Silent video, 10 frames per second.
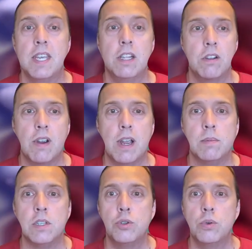
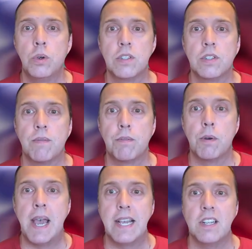kilograms and joules, for
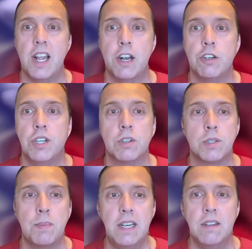mass and energy
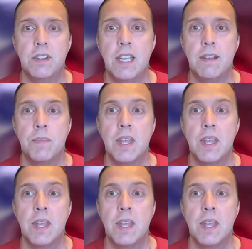respectively,